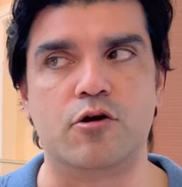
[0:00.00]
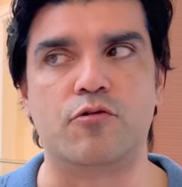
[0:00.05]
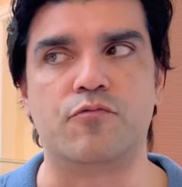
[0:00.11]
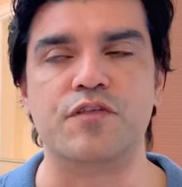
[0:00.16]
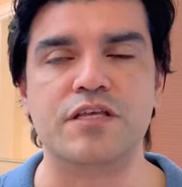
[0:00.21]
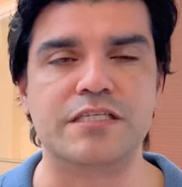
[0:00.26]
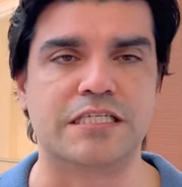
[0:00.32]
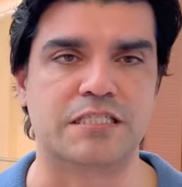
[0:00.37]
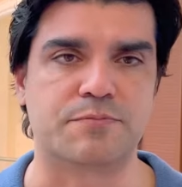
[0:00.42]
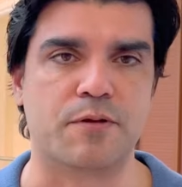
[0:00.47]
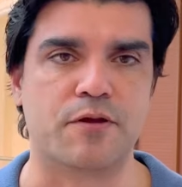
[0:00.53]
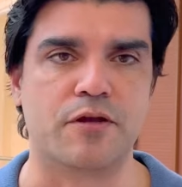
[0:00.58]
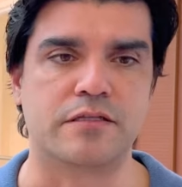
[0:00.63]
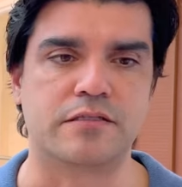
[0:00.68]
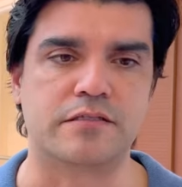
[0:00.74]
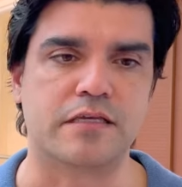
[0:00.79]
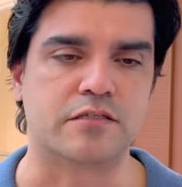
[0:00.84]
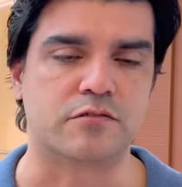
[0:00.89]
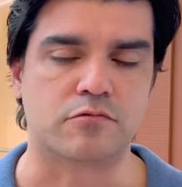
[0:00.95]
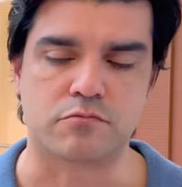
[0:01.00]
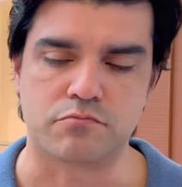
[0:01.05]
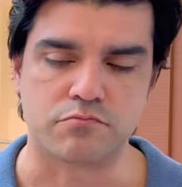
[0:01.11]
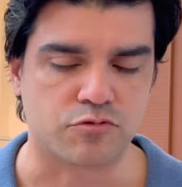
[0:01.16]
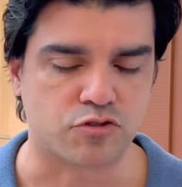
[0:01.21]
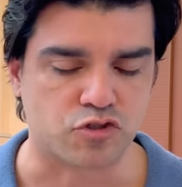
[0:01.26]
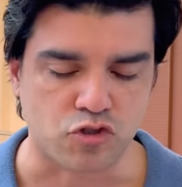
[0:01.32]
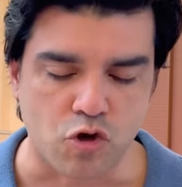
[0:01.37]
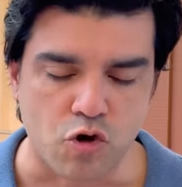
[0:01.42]
this experience is
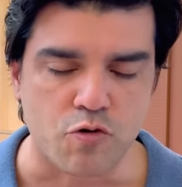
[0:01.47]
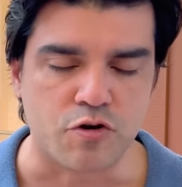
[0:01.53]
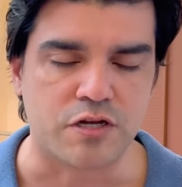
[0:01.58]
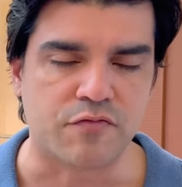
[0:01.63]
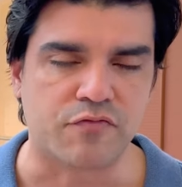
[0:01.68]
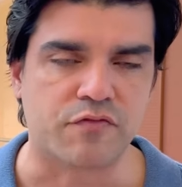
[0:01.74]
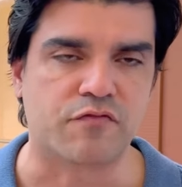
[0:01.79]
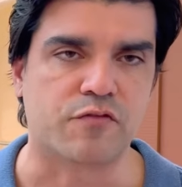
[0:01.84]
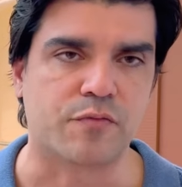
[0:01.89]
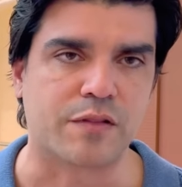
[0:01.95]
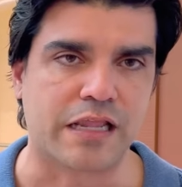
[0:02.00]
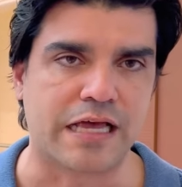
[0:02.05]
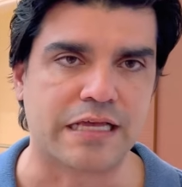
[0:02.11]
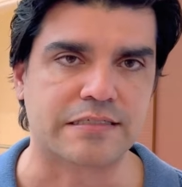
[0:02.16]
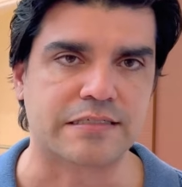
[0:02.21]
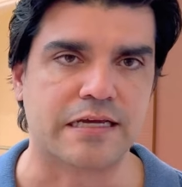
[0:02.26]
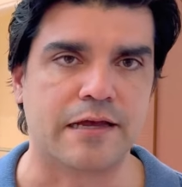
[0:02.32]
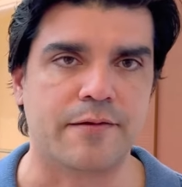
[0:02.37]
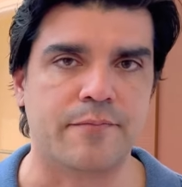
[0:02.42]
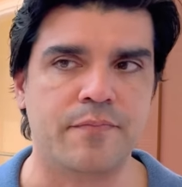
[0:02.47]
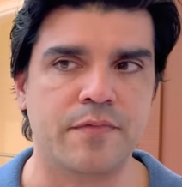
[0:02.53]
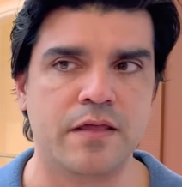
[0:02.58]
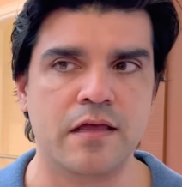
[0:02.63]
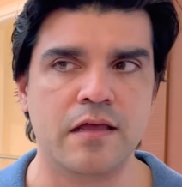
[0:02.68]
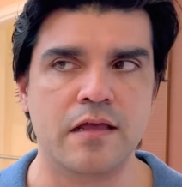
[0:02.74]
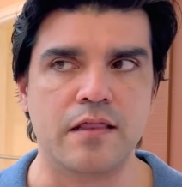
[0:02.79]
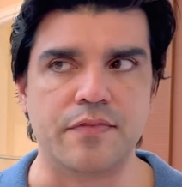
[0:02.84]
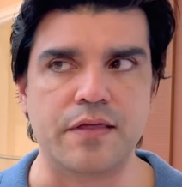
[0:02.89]
so different from the last time
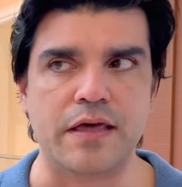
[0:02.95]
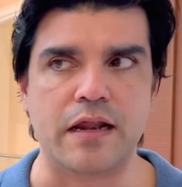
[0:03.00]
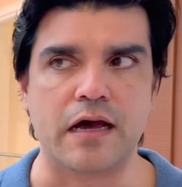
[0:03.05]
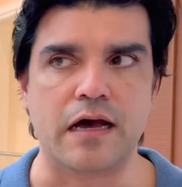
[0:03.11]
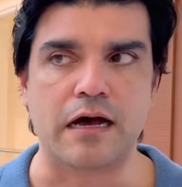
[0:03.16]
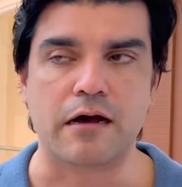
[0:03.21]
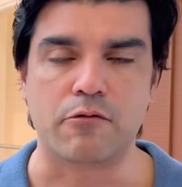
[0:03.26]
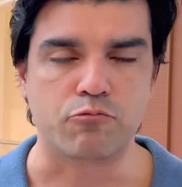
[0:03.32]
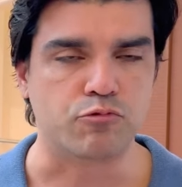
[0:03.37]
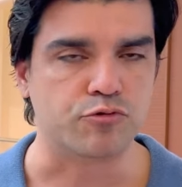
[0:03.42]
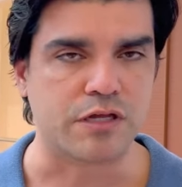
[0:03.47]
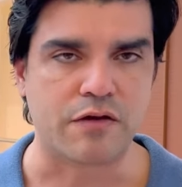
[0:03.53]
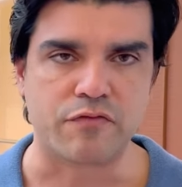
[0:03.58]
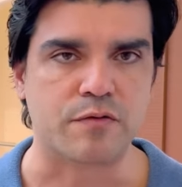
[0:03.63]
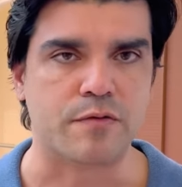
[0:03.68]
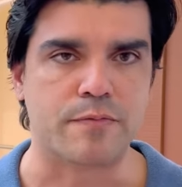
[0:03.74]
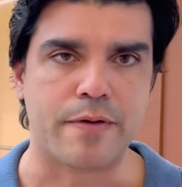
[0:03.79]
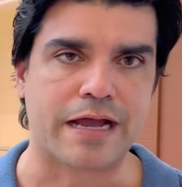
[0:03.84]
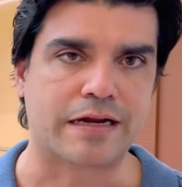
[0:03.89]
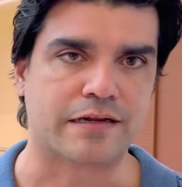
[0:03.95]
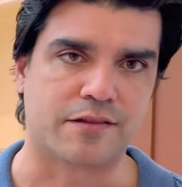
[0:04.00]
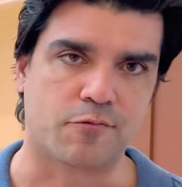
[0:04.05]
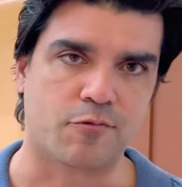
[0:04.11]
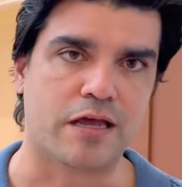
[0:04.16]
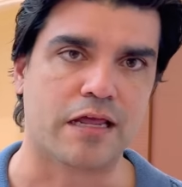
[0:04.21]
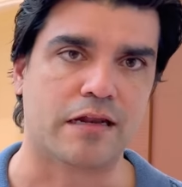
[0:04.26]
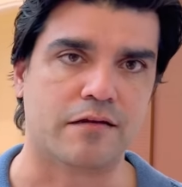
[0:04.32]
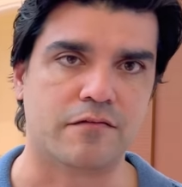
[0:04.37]
that we'll definitely be back to the
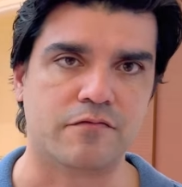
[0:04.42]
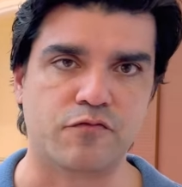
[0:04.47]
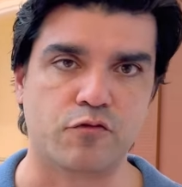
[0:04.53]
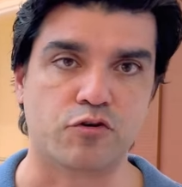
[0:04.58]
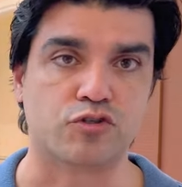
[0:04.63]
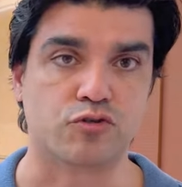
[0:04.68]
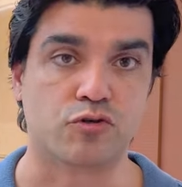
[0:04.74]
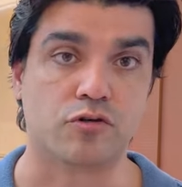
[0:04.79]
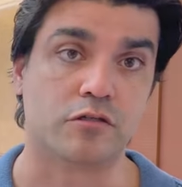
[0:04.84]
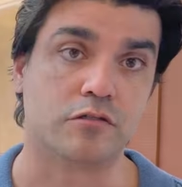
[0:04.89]
Wynn for sure.